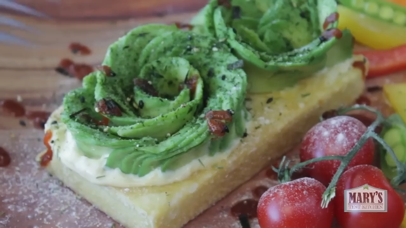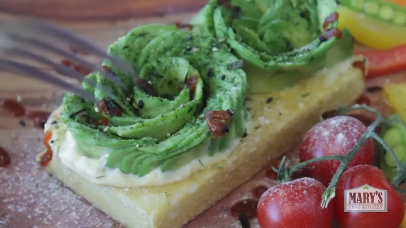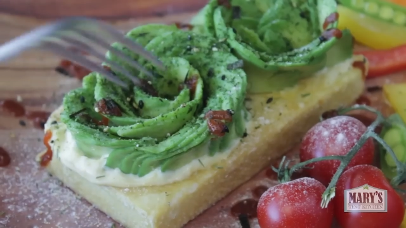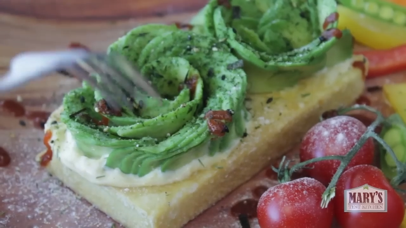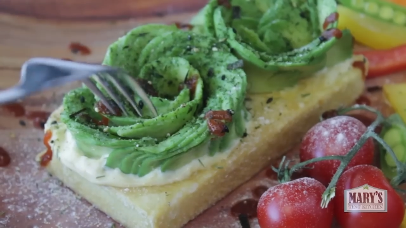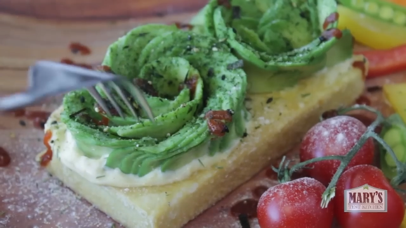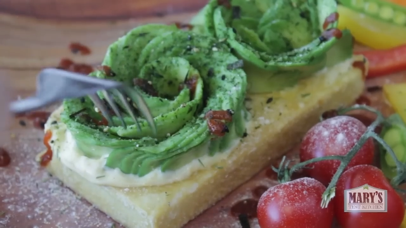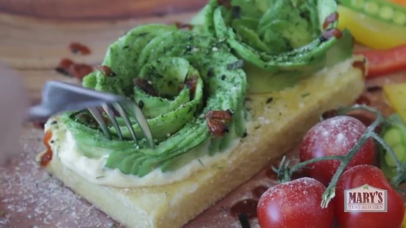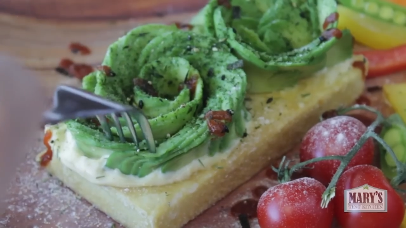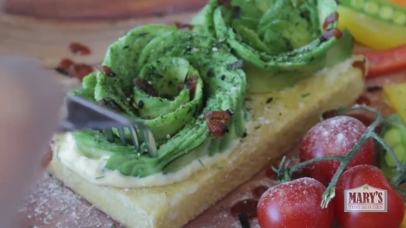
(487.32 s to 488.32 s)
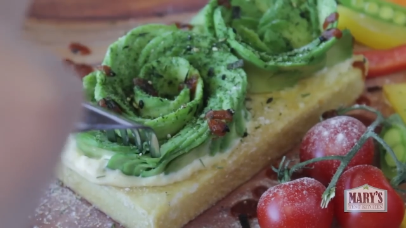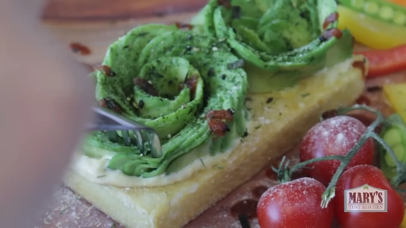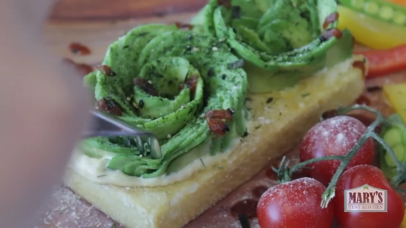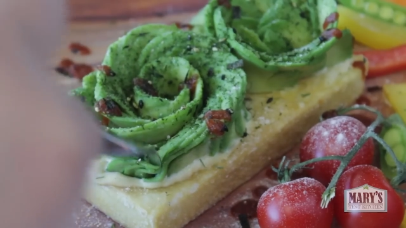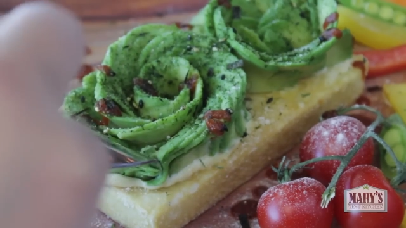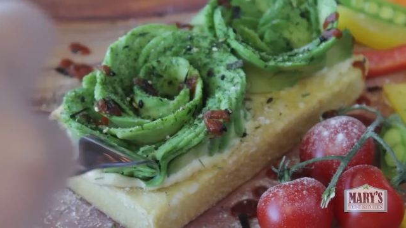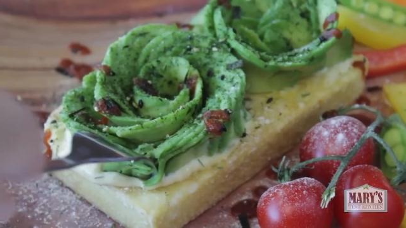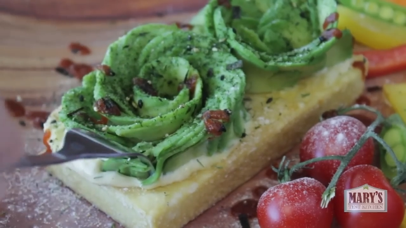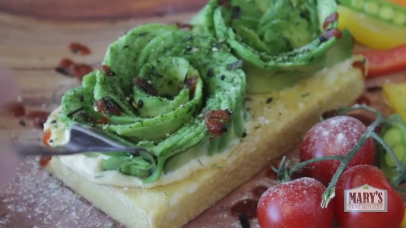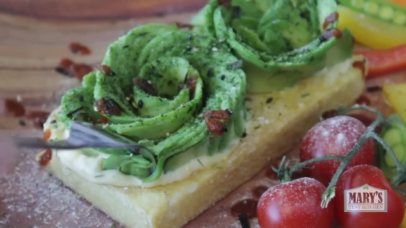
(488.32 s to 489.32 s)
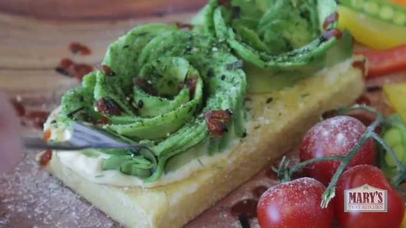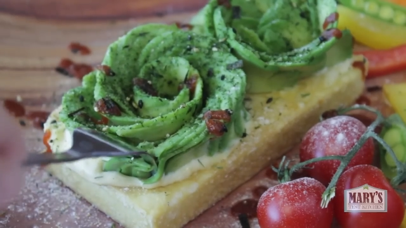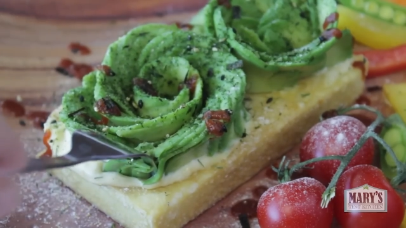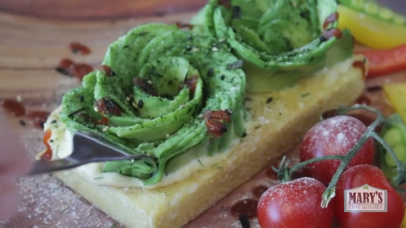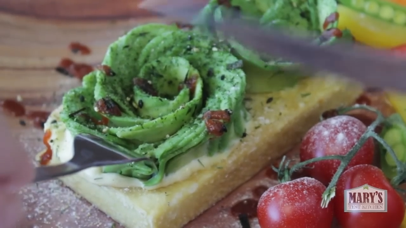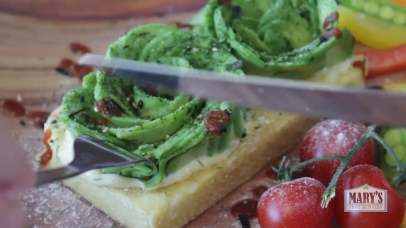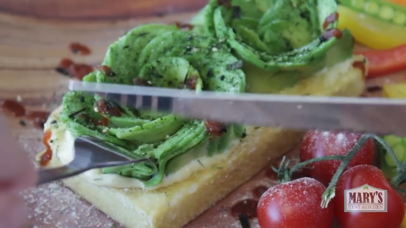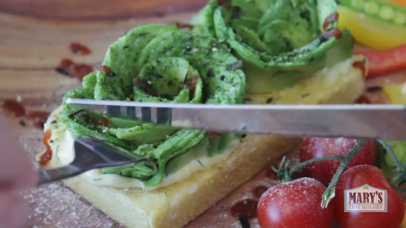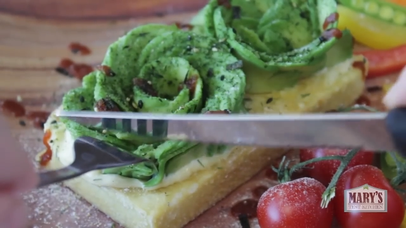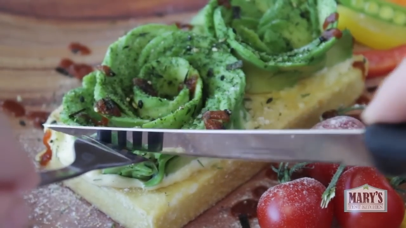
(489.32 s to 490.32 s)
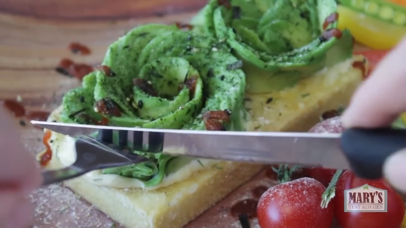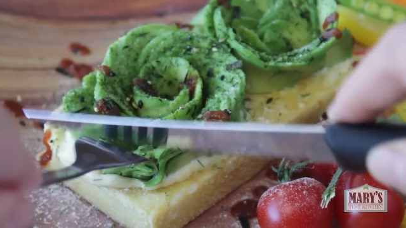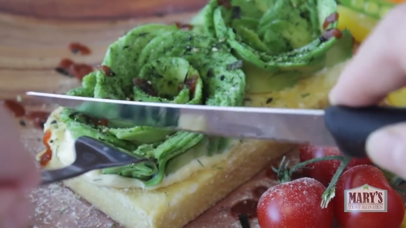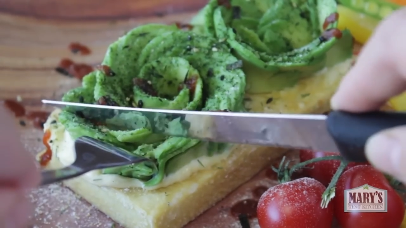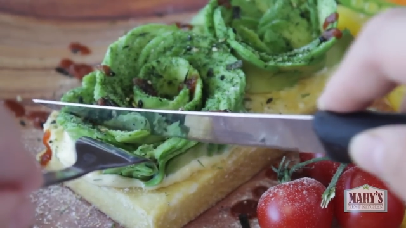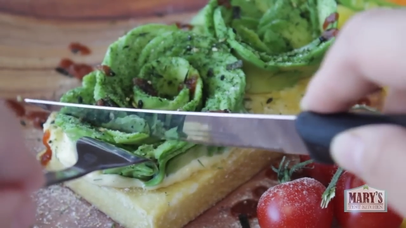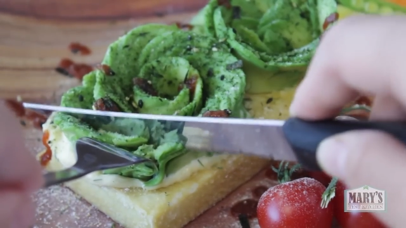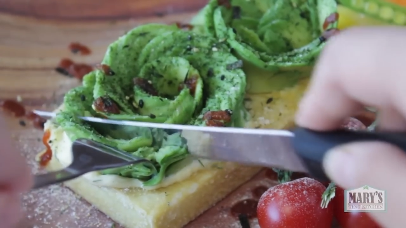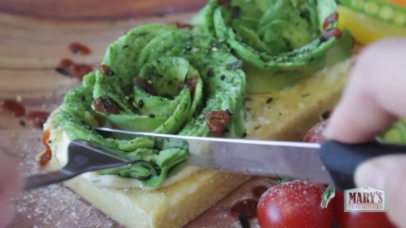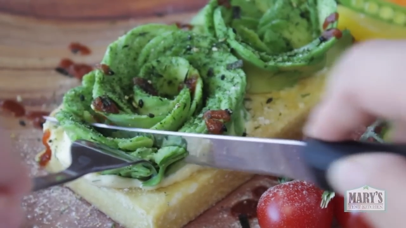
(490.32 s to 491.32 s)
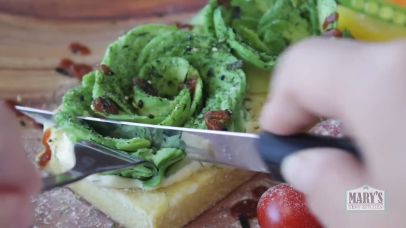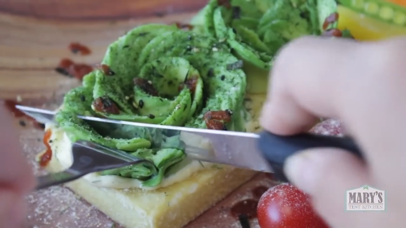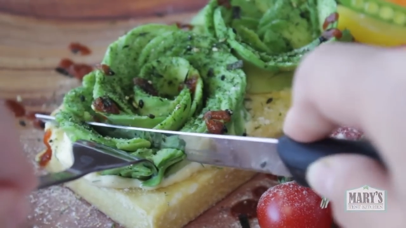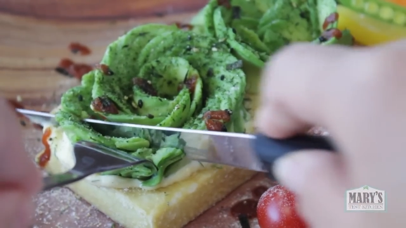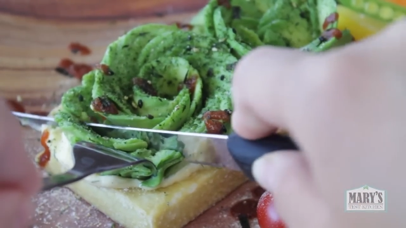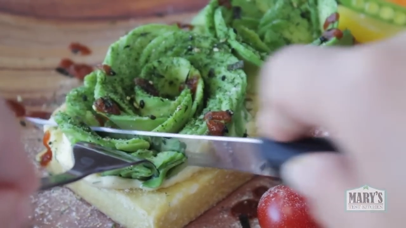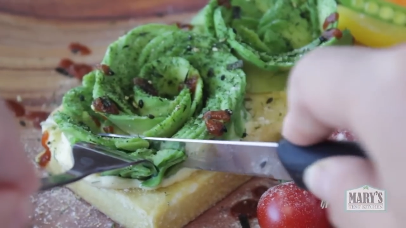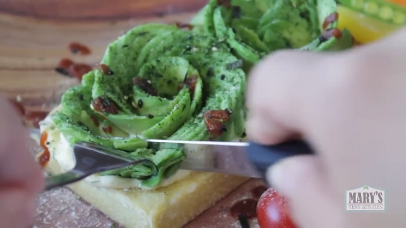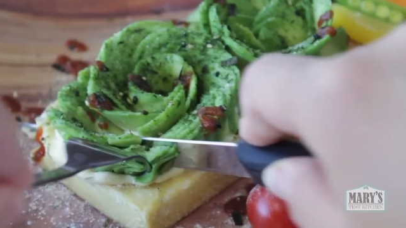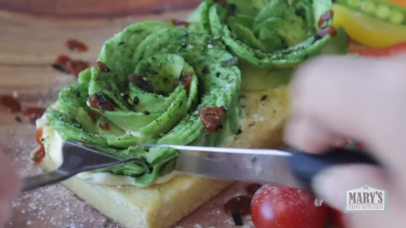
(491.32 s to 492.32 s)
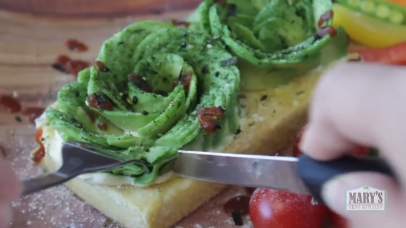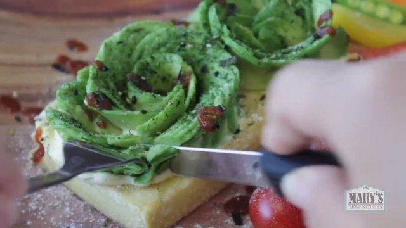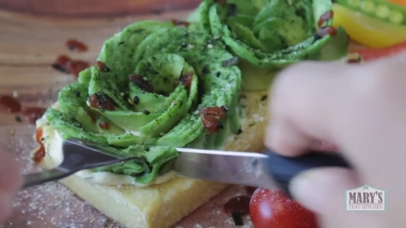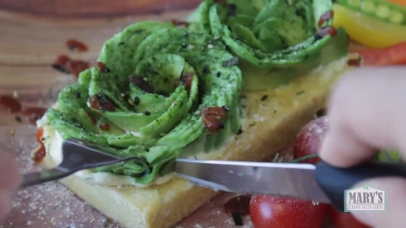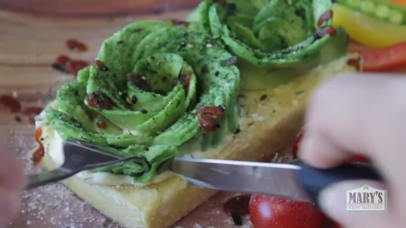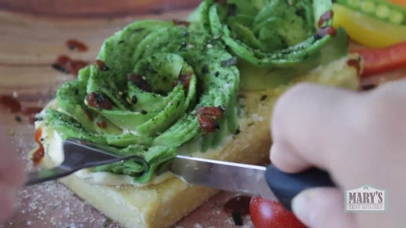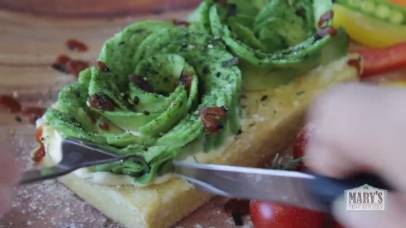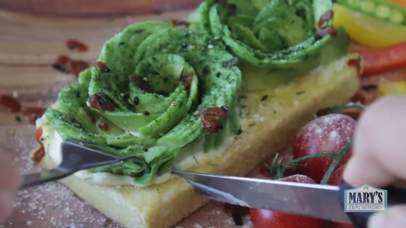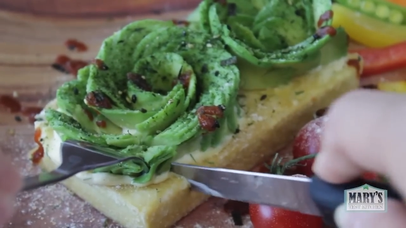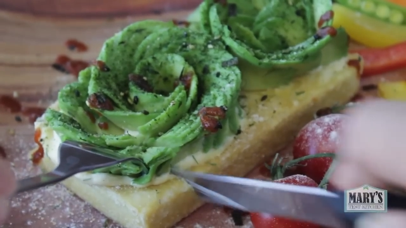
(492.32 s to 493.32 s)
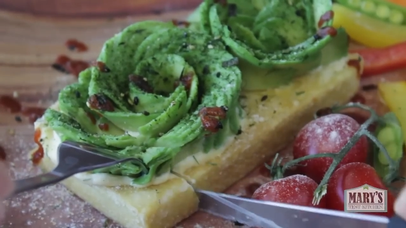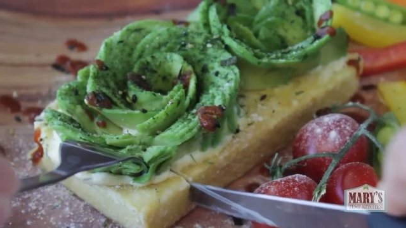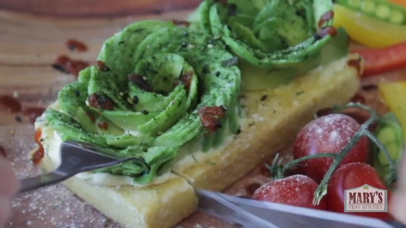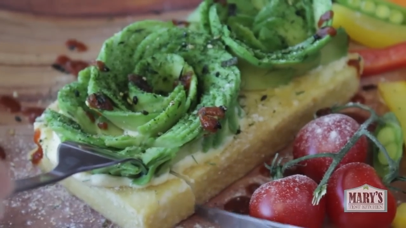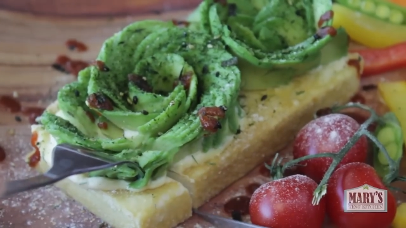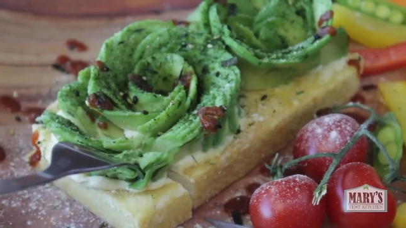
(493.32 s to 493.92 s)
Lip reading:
No face is visible, so there are no lips to read.